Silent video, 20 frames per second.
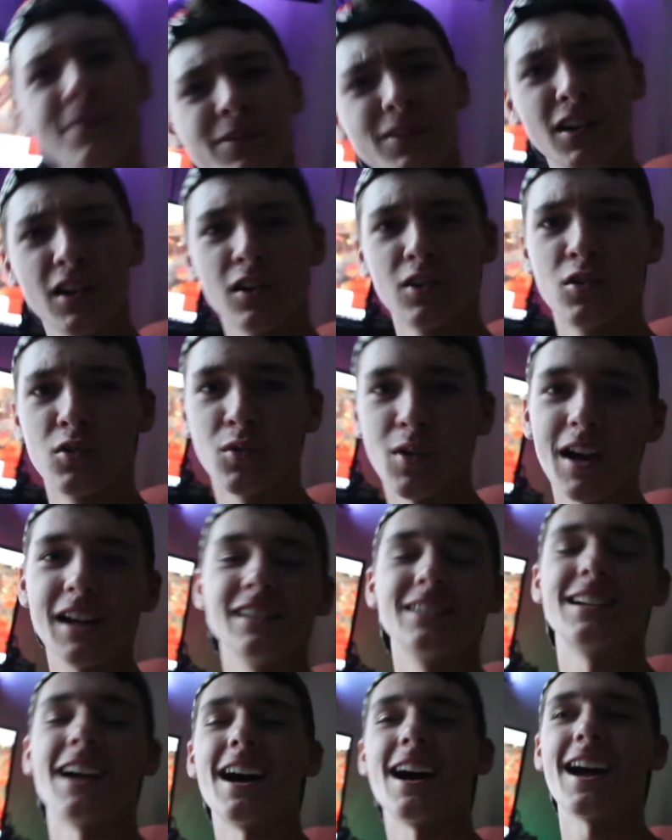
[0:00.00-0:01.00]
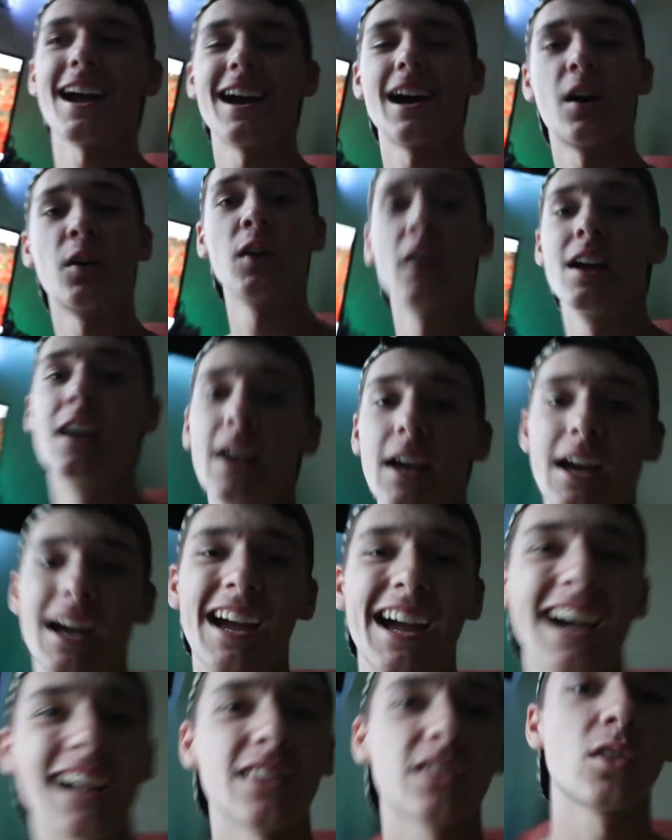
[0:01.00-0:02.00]
for a great night out
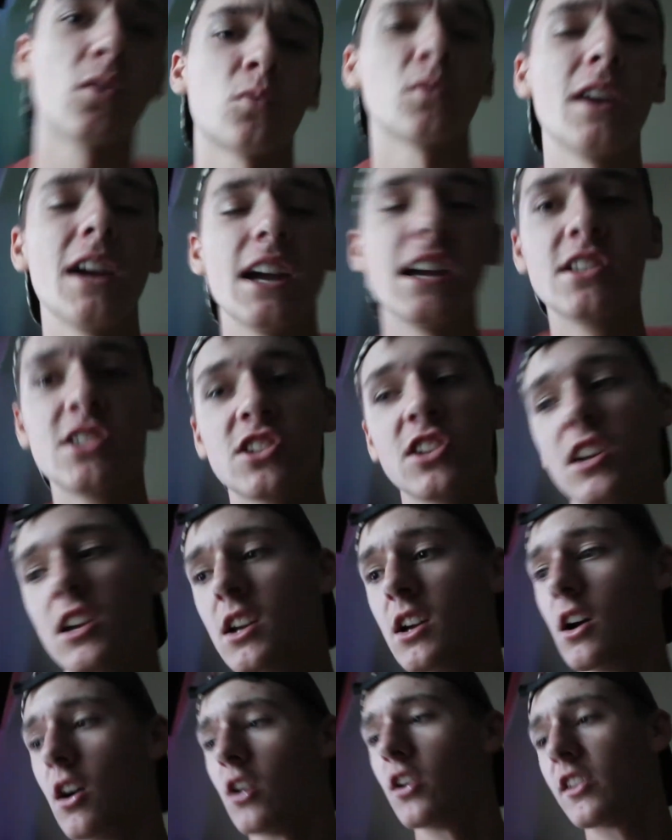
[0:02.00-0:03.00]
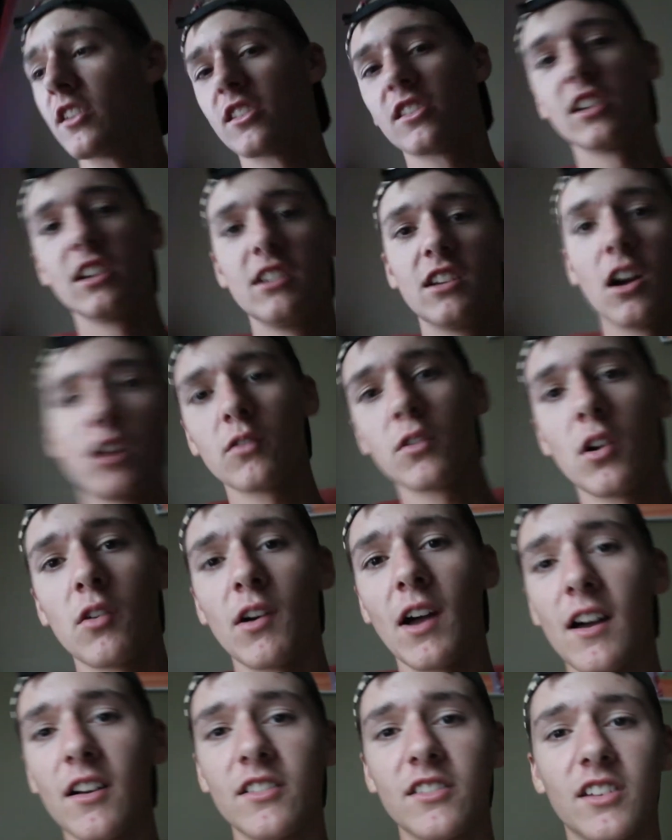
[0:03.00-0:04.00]
at the Ridge. Honestly, don't know
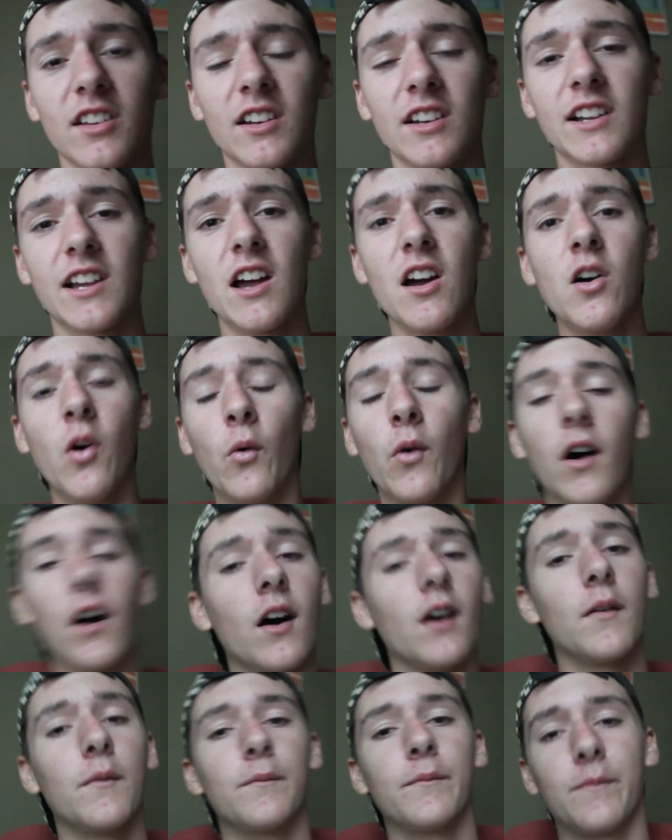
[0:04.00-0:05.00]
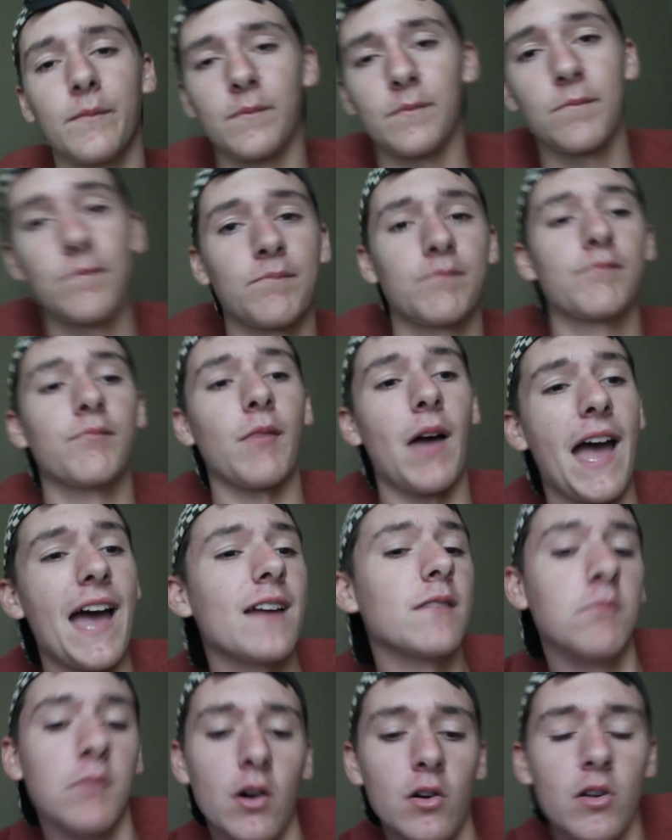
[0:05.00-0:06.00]
how it's going to go.
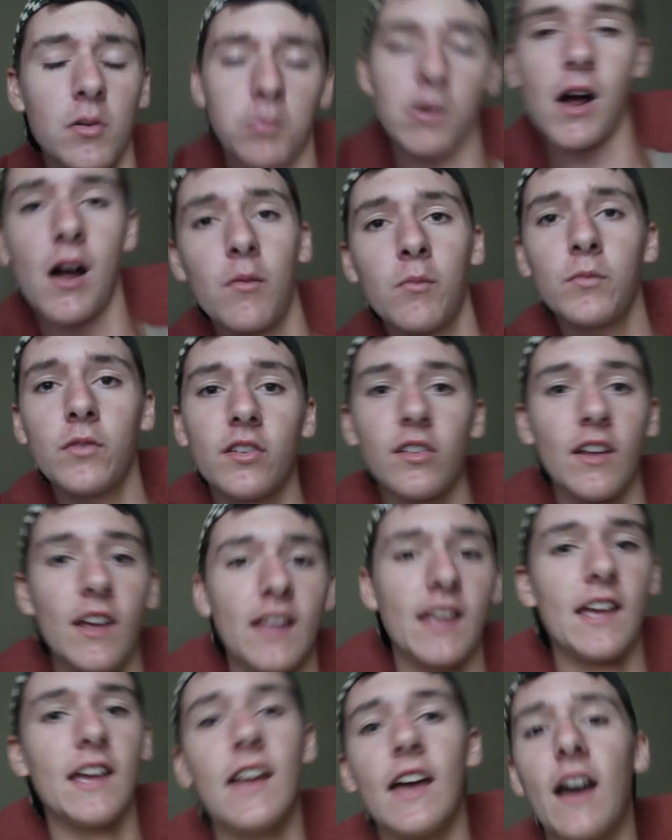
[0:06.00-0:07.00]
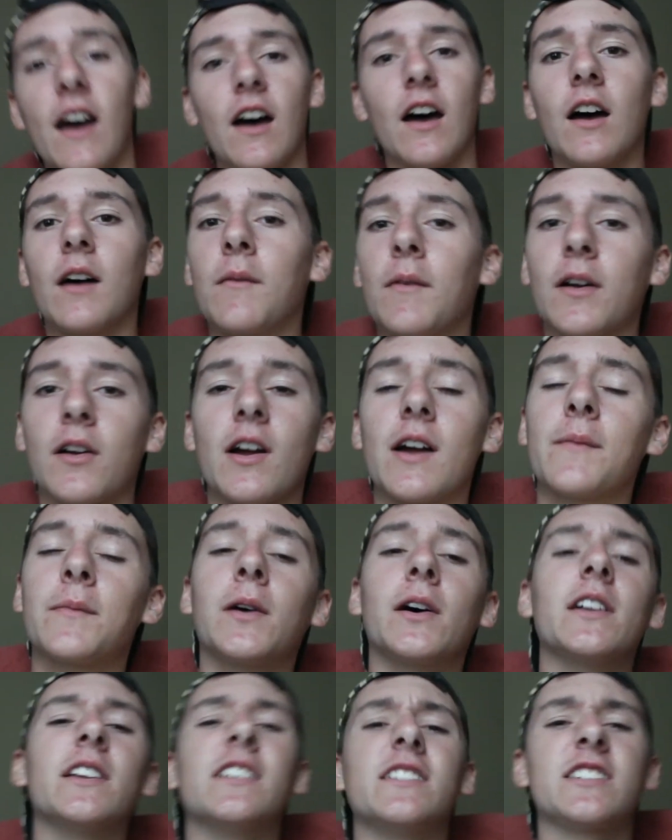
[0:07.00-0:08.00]
Had motor problems. My
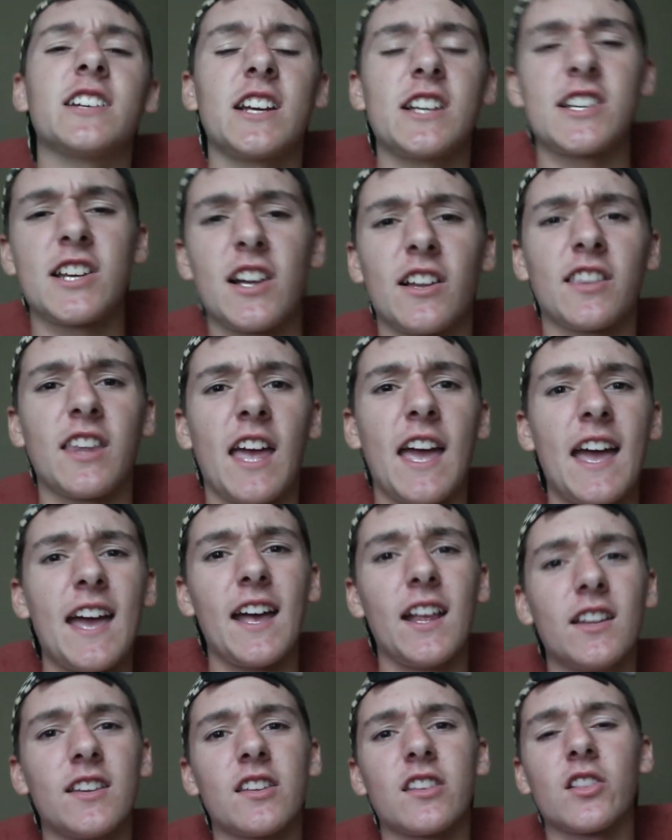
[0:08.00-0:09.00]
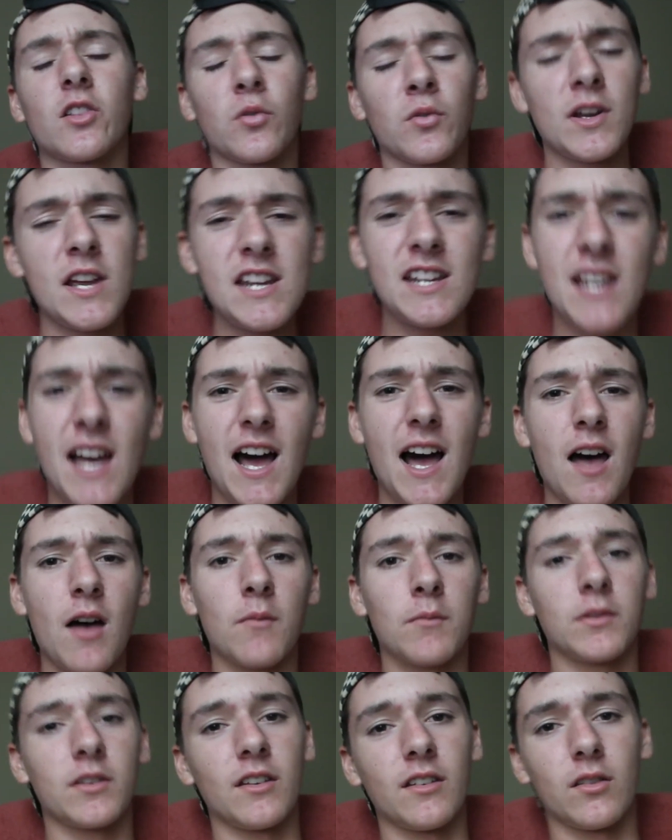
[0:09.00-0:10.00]
grandpa had to change out the heads 3
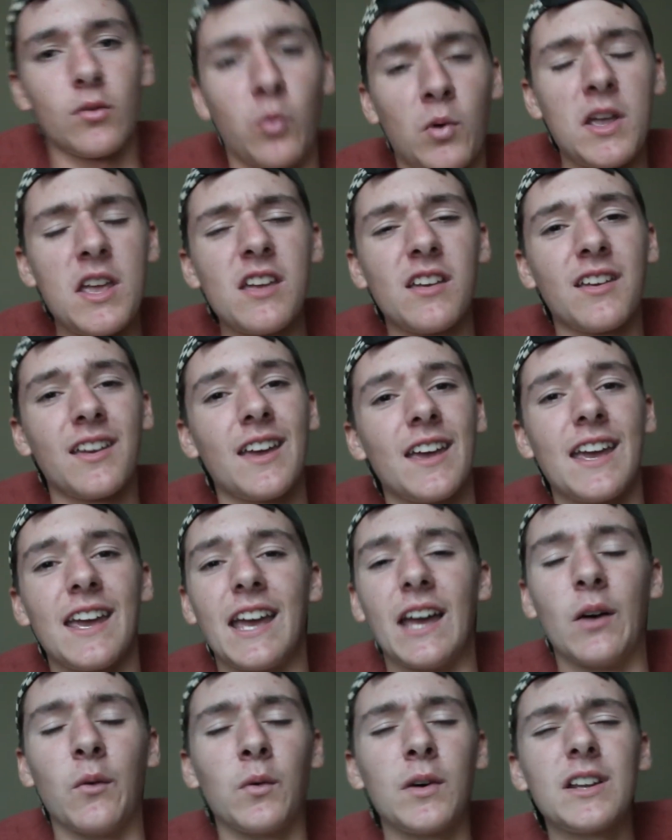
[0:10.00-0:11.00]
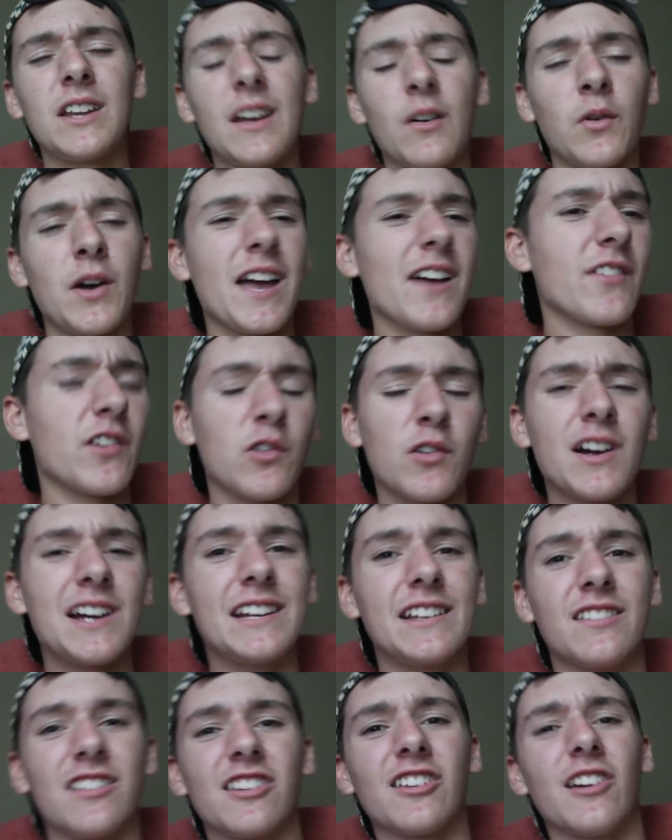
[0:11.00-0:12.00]
times this week, and we haven't
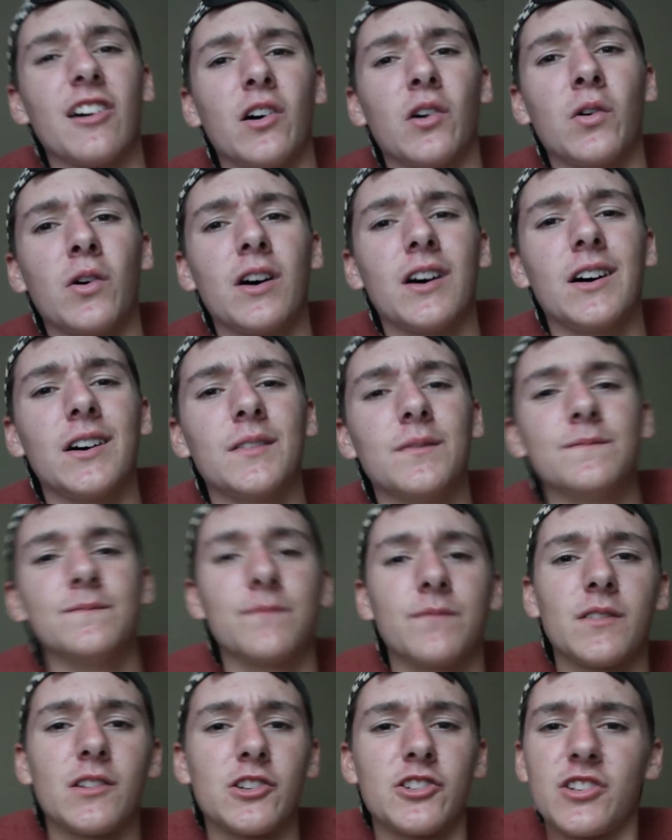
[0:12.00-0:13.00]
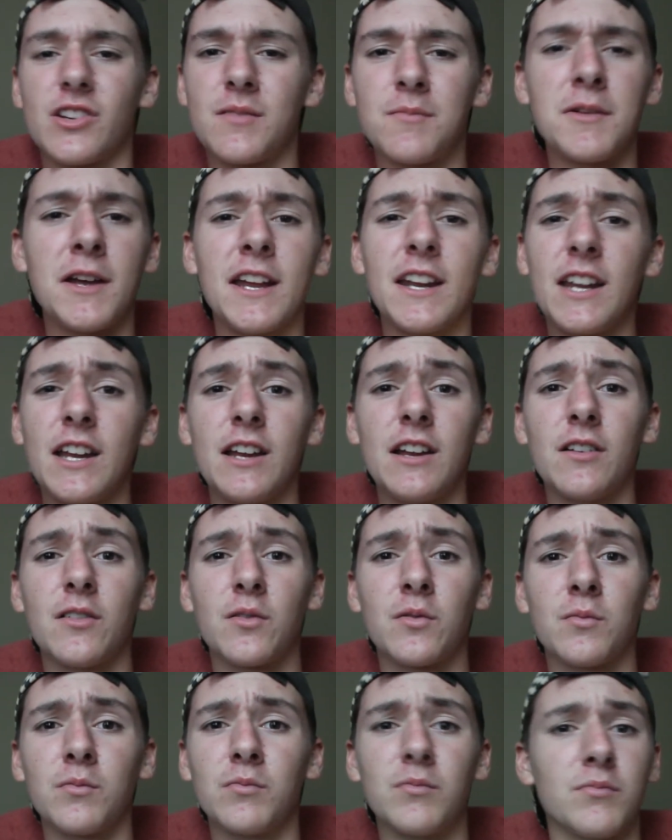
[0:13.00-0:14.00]
raced. So there shouldn't be
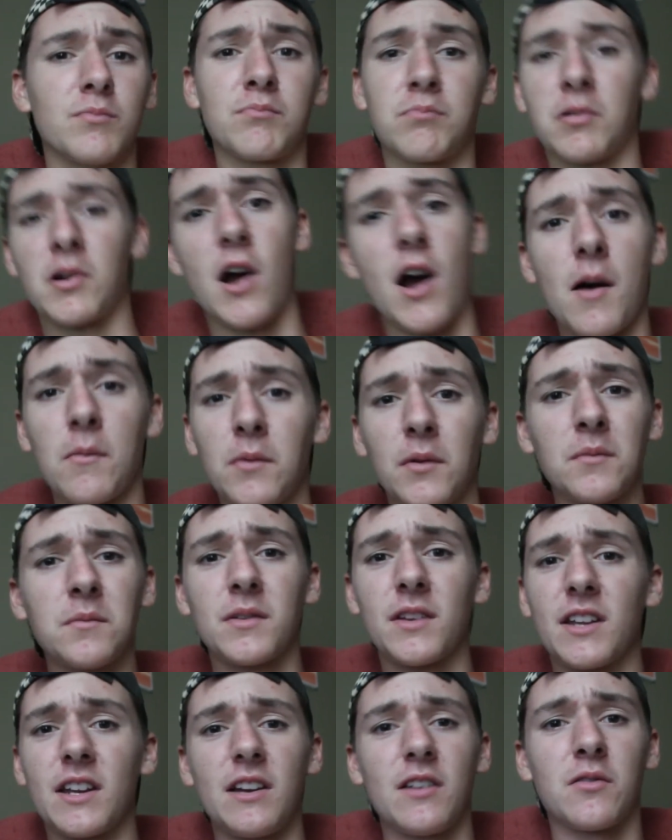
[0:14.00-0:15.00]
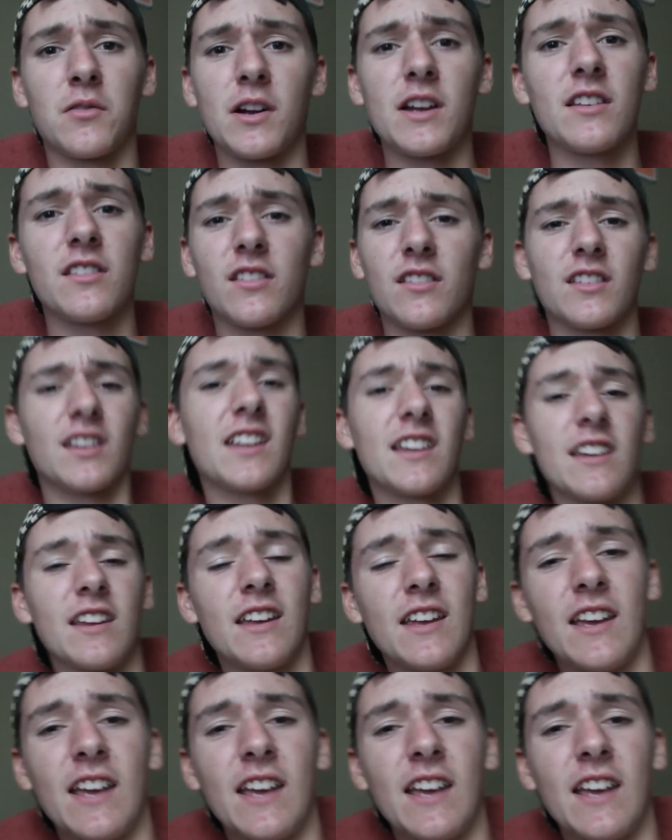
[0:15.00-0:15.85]
any problems, any reasons that